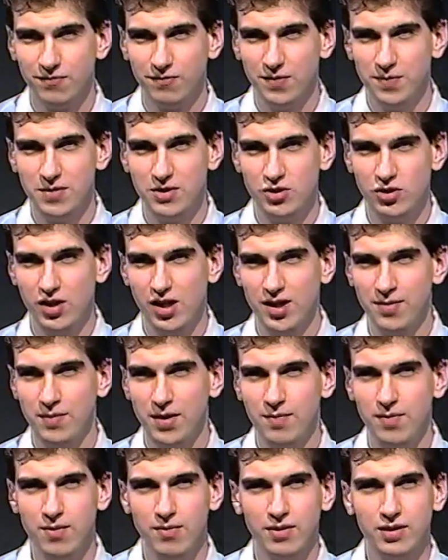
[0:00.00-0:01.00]
From the shot, you
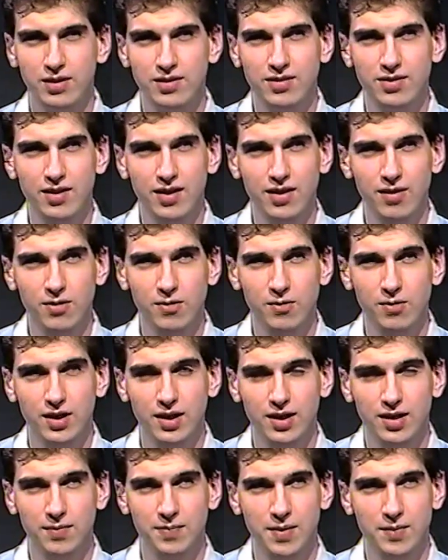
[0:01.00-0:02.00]
may be able to tell,
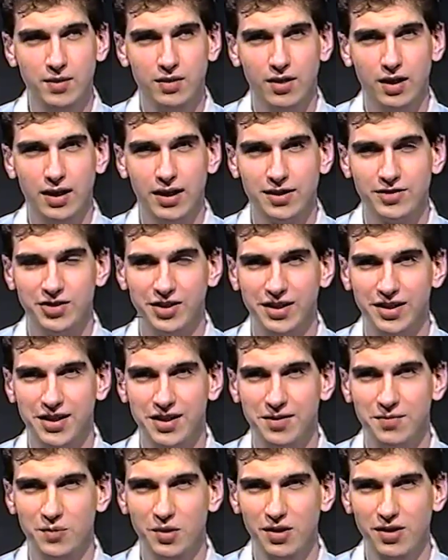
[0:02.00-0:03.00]
uh, maybe not actually,
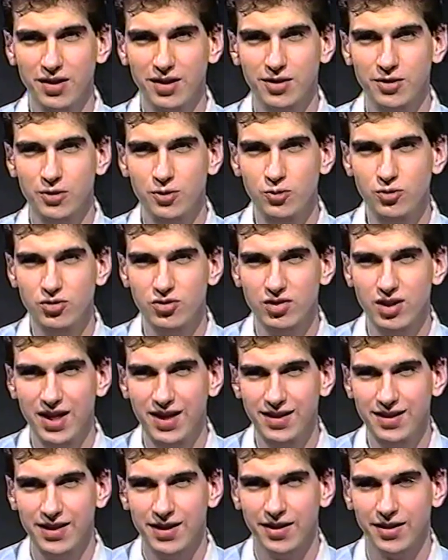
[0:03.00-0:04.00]
that we're on a new
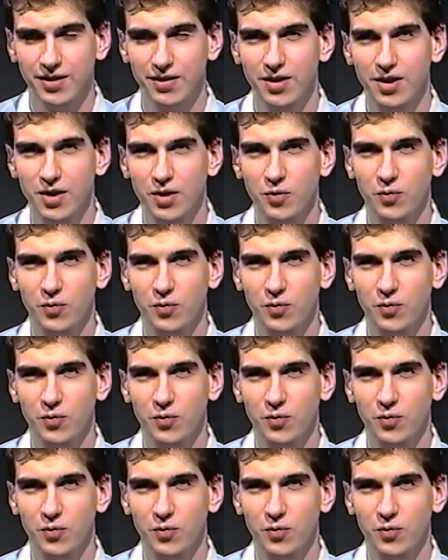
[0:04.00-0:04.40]
set here.